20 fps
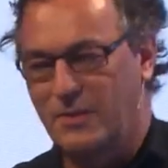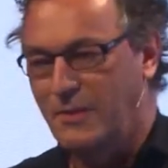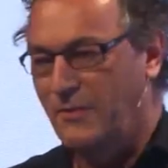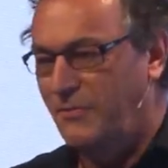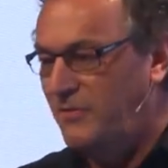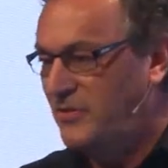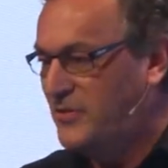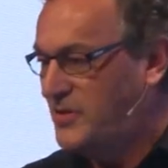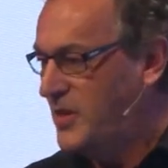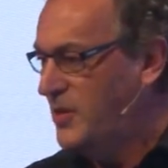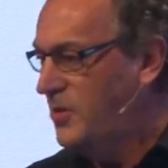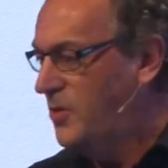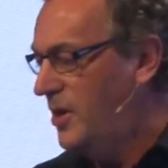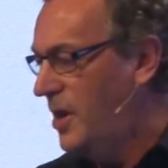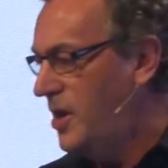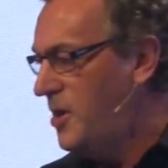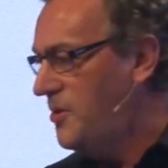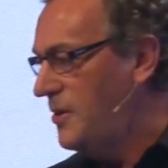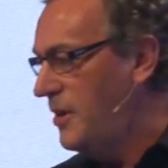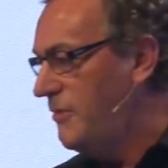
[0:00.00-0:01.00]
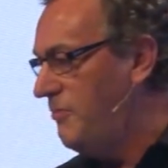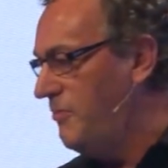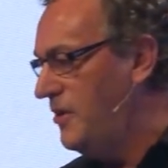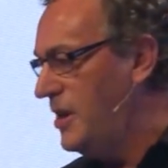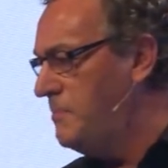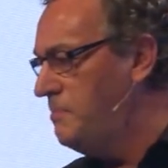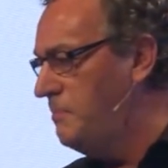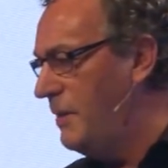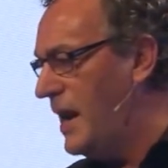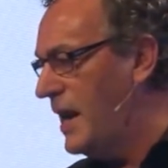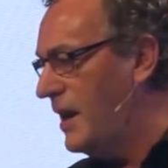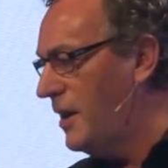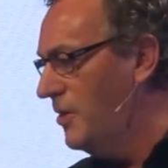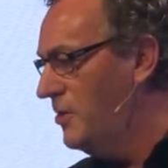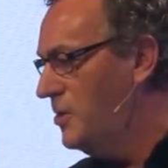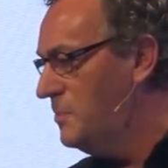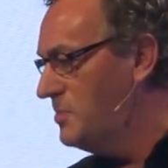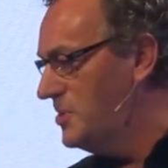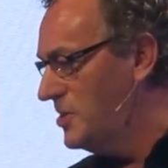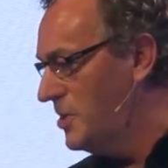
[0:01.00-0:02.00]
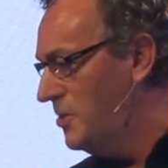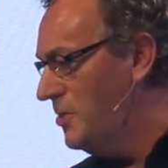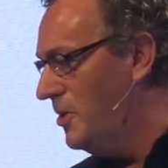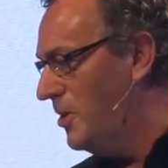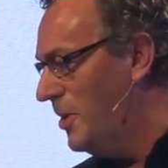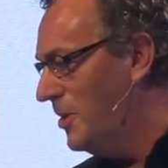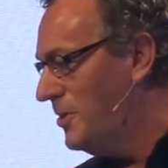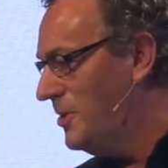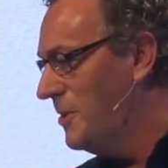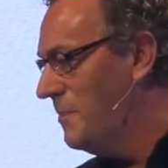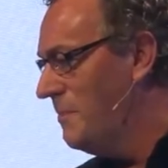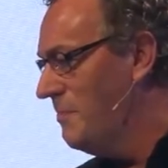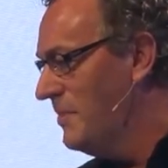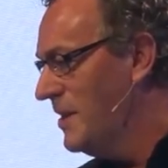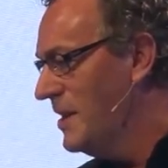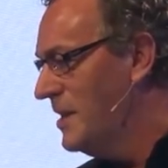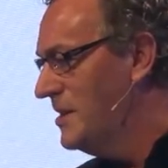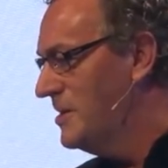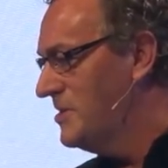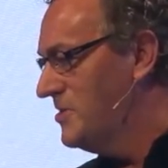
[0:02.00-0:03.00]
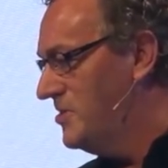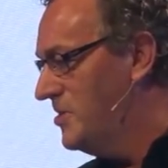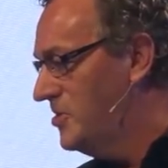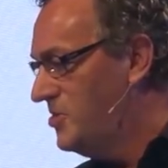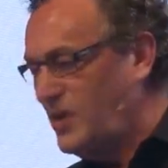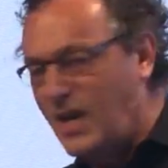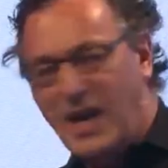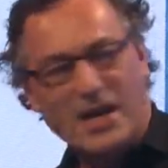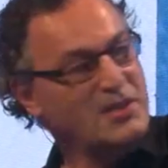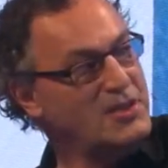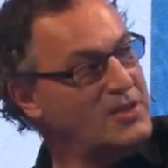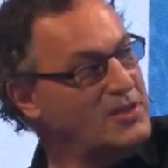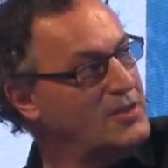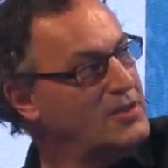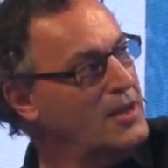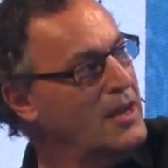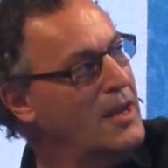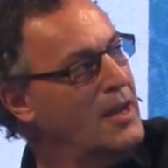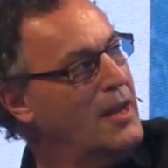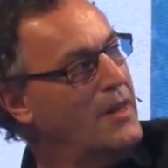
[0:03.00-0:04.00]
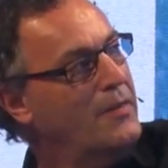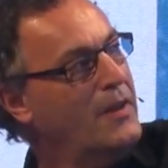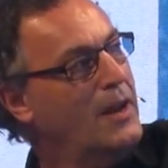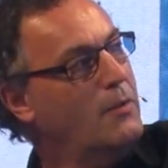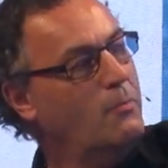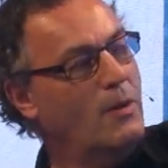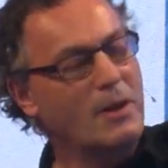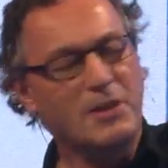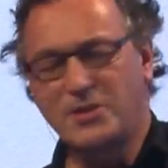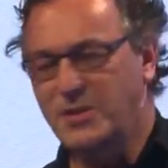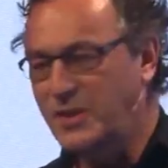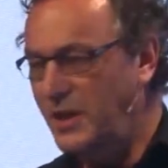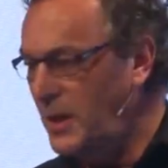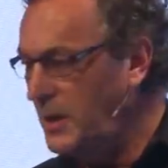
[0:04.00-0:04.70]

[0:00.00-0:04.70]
The singularity feedback loop, so-called, suggests that once